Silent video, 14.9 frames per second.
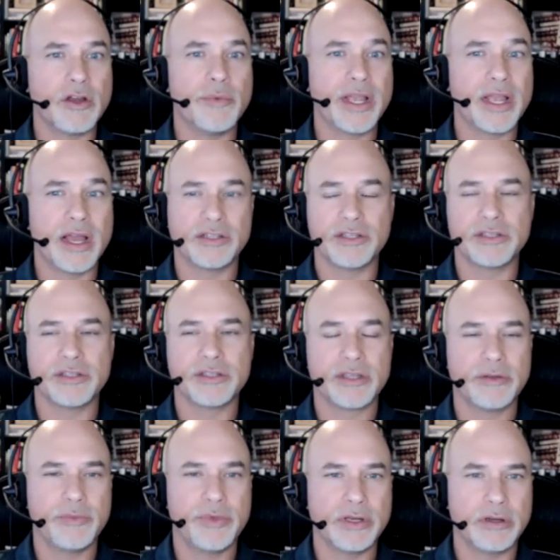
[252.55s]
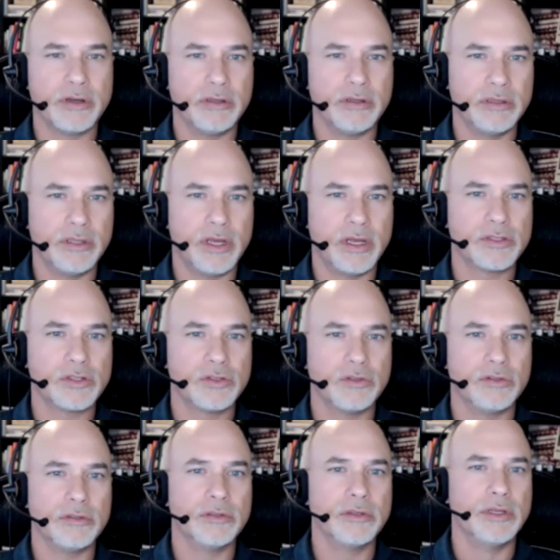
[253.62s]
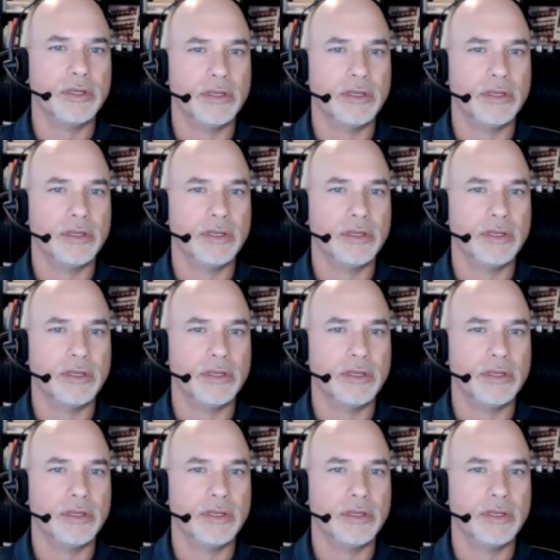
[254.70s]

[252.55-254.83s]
oh my gosh, this is going to be a colossal,